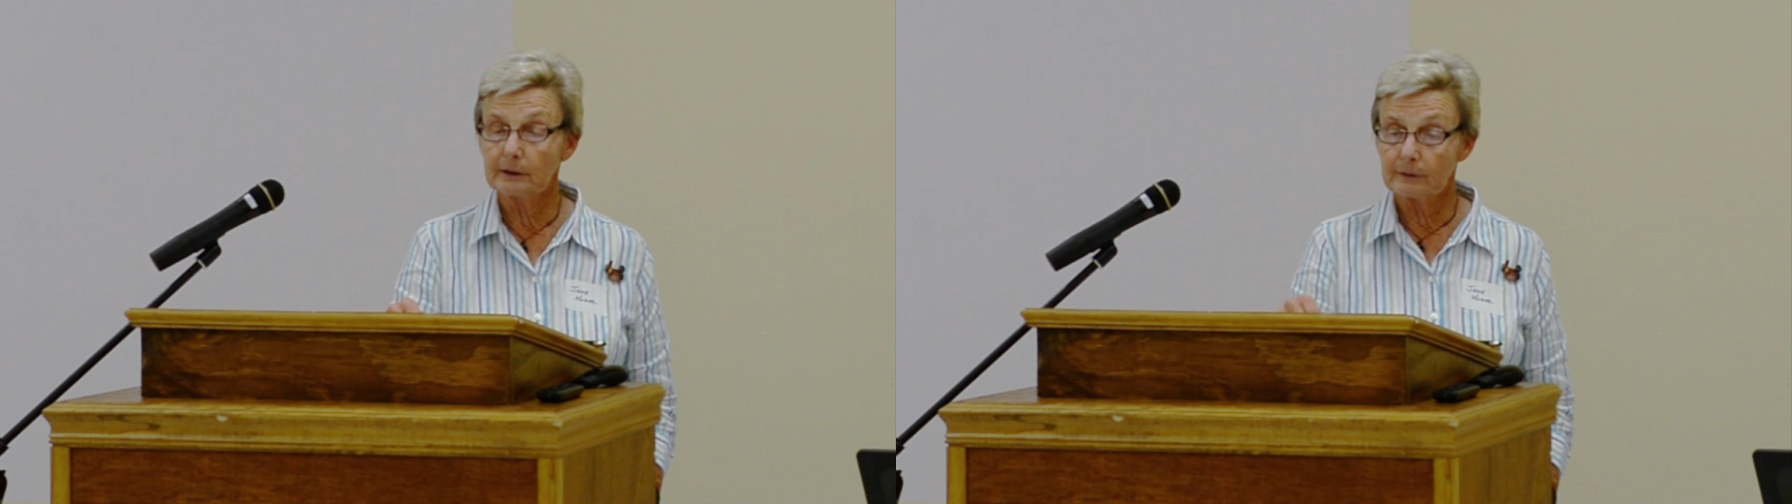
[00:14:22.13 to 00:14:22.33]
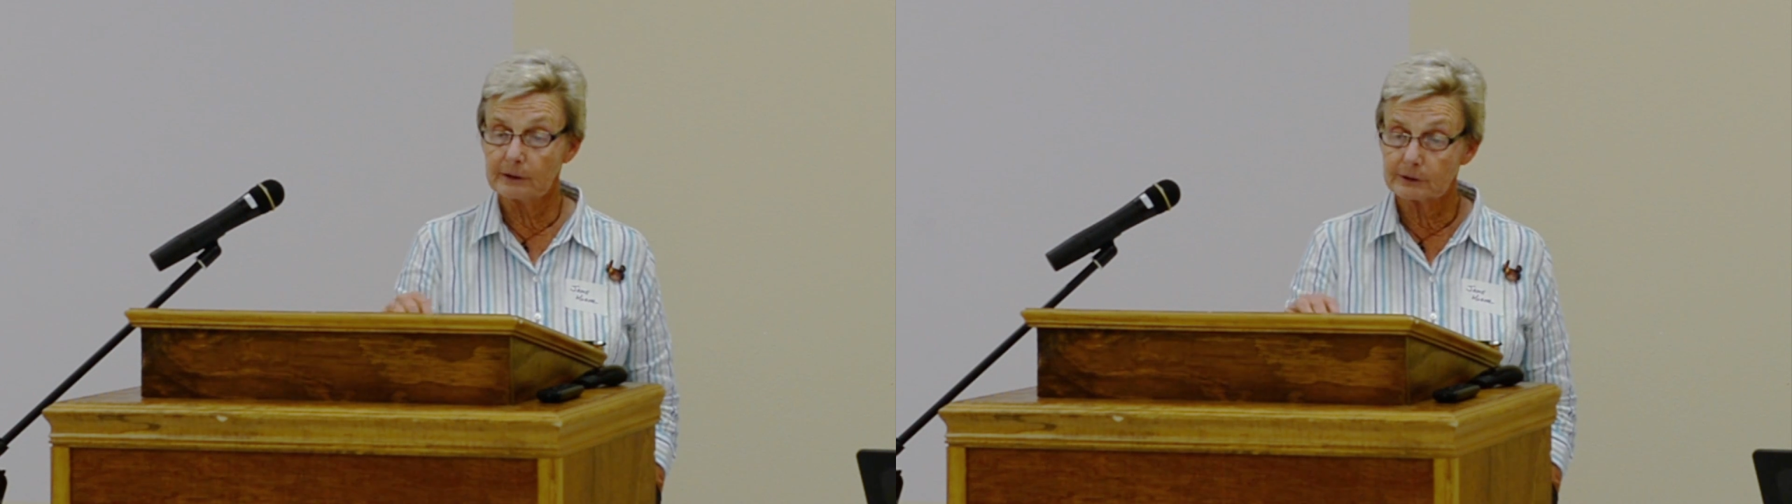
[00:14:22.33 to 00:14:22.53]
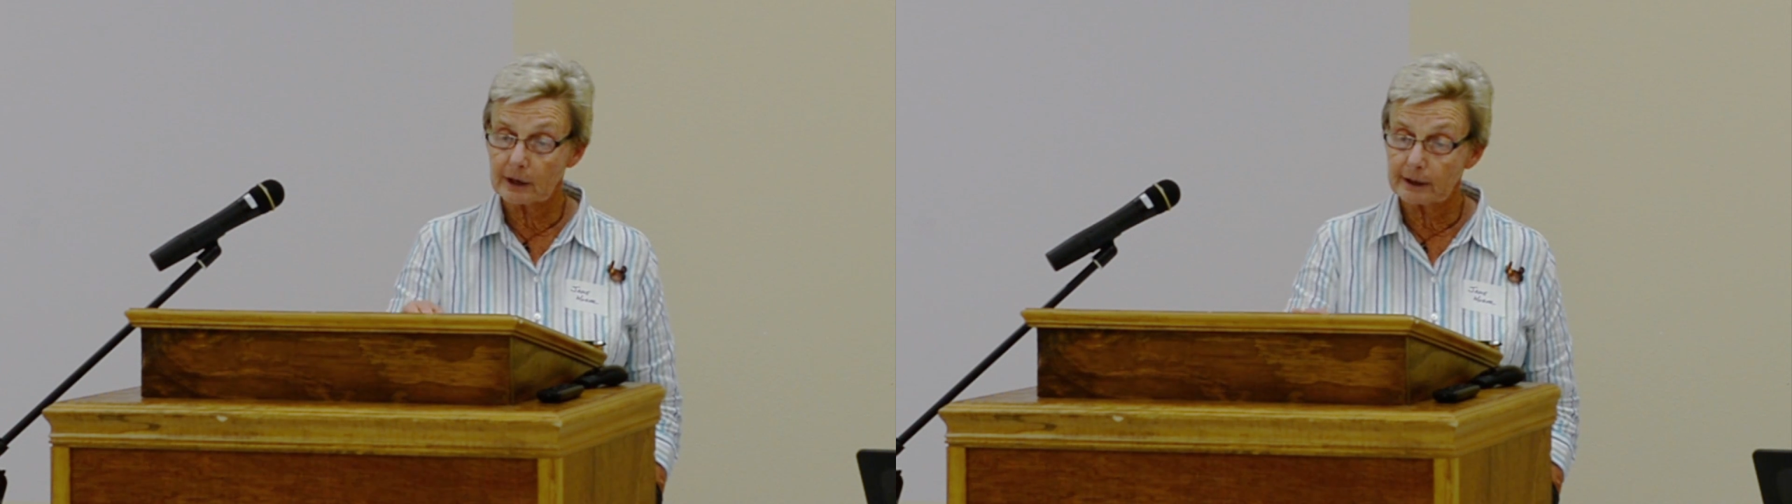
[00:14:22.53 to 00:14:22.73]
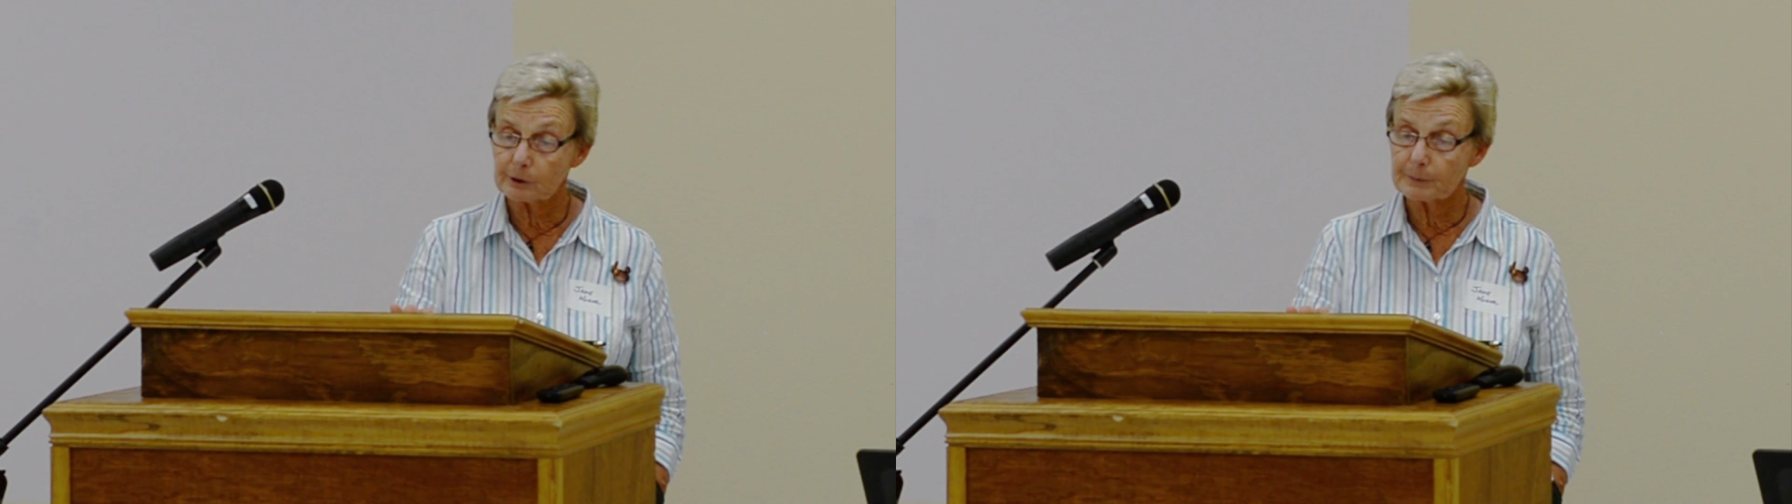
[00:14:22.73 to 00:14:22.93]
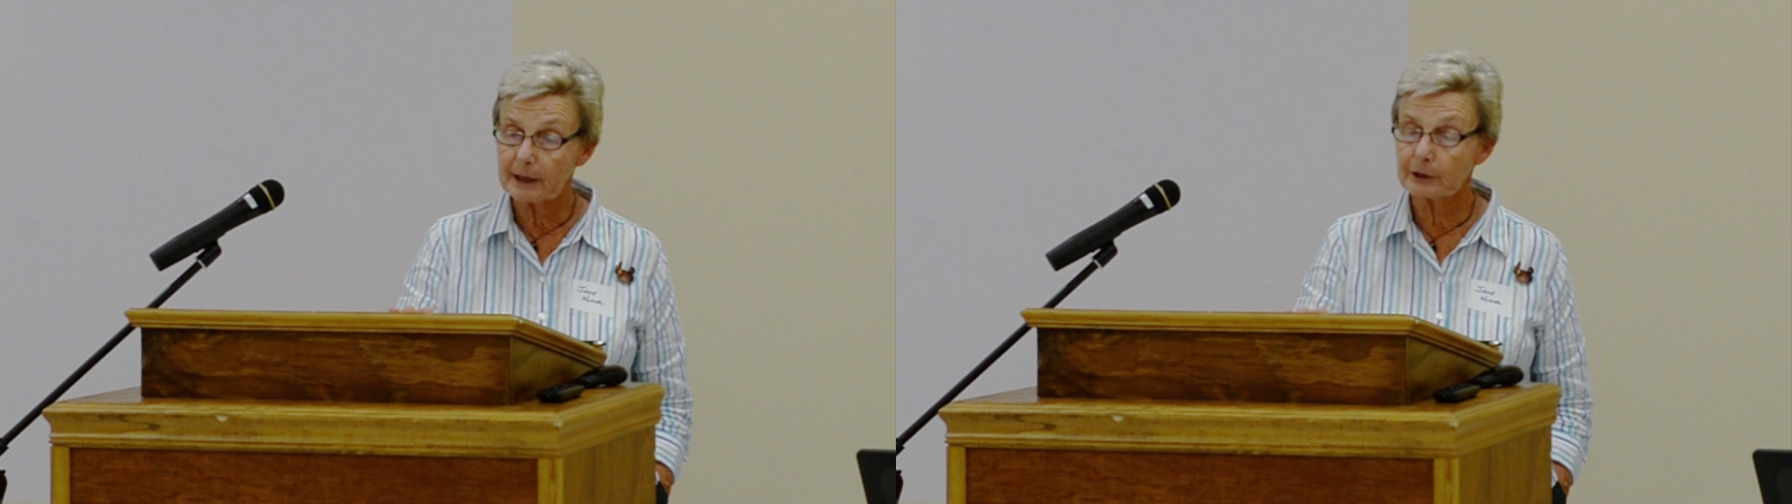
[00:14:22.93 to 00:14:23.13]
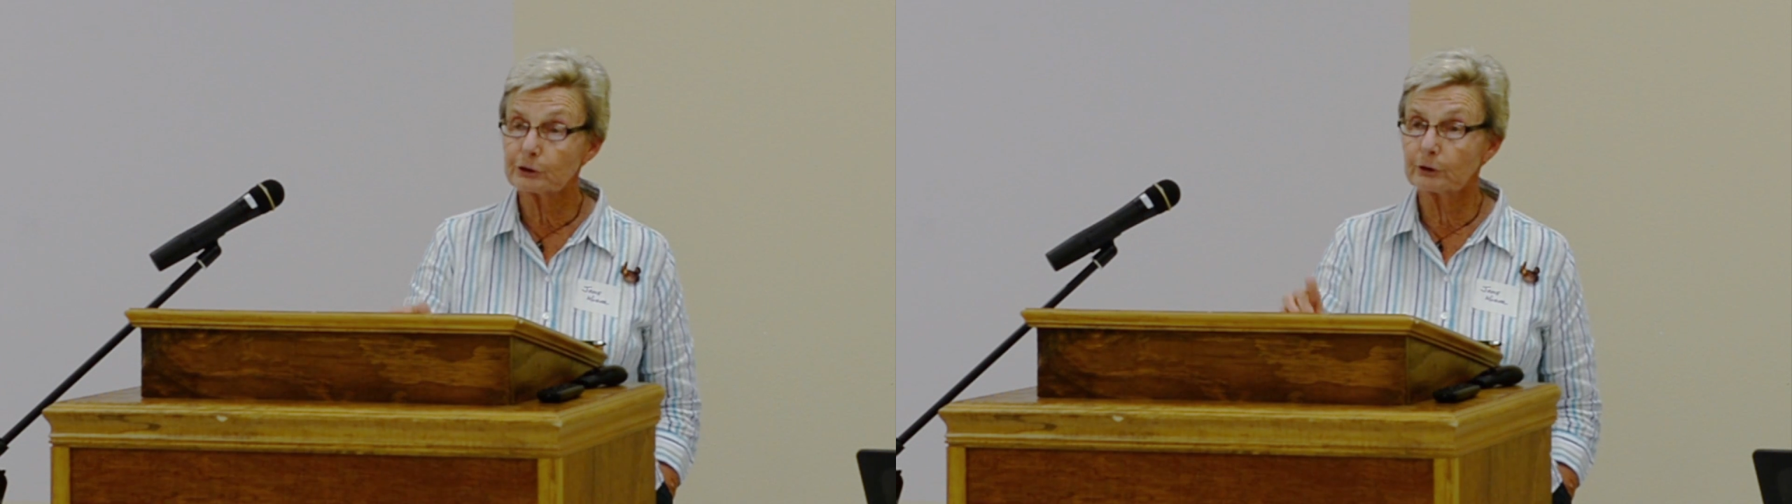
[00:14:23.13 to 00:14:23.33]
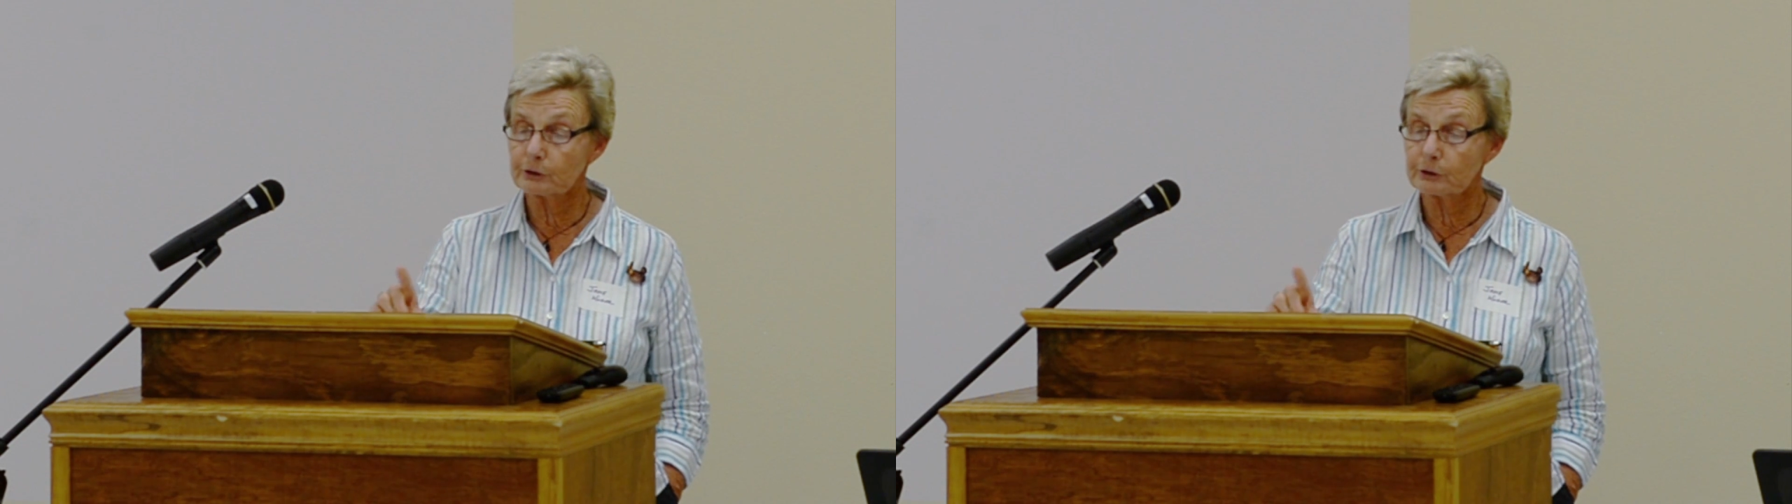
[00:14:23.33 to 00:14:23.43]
the entire pasture